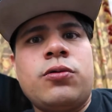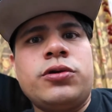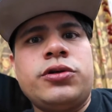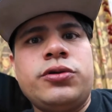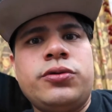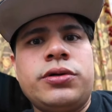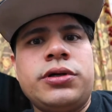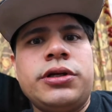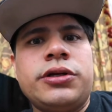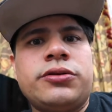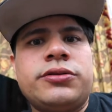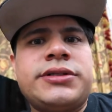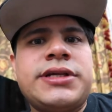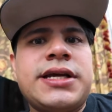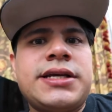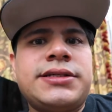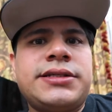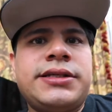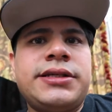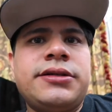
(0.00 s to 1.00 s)
We're doing a little
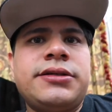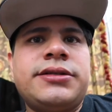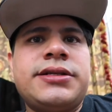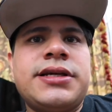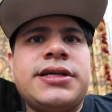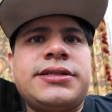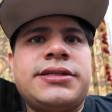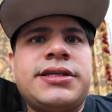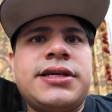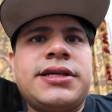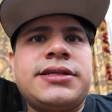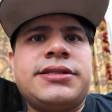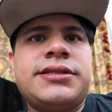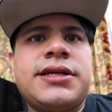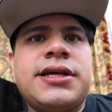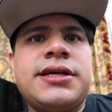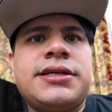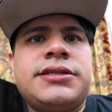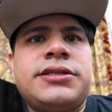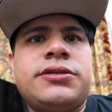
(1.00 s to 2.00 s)
test here. Test,
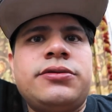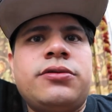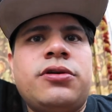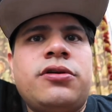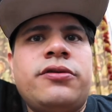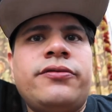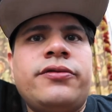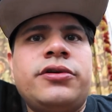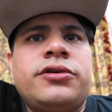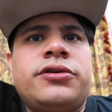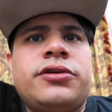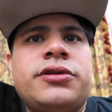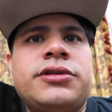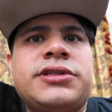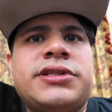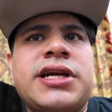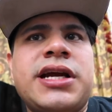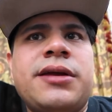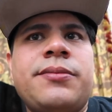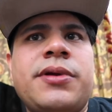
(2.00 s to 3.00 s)
test, test. Do over to
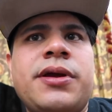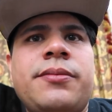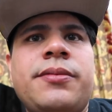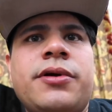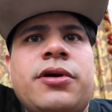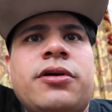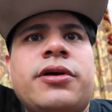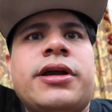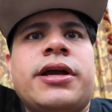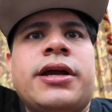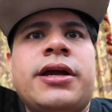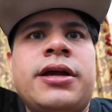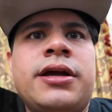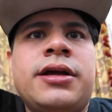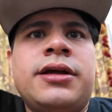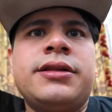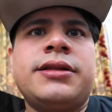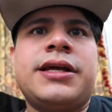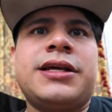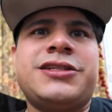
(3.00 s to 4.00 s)
the side, baby. Okay,
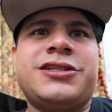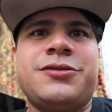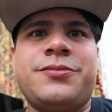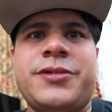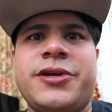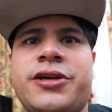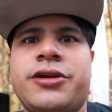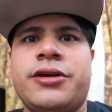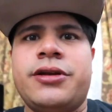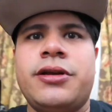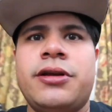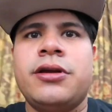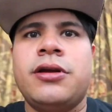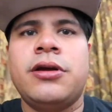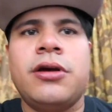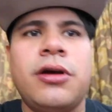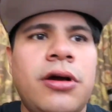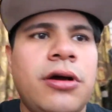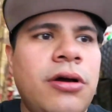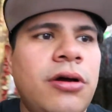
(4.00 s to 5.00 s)
that should be good.
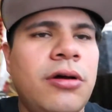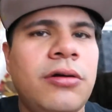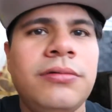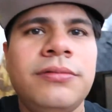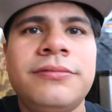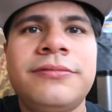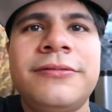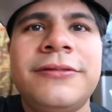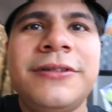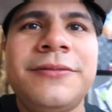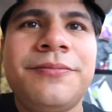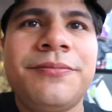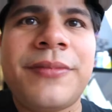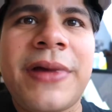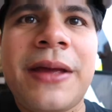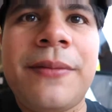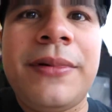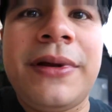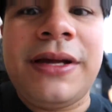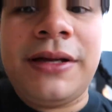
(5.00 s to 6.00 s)
Oh, well,
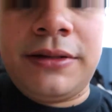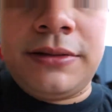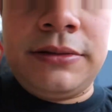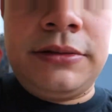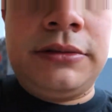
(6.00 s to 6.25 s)
baby.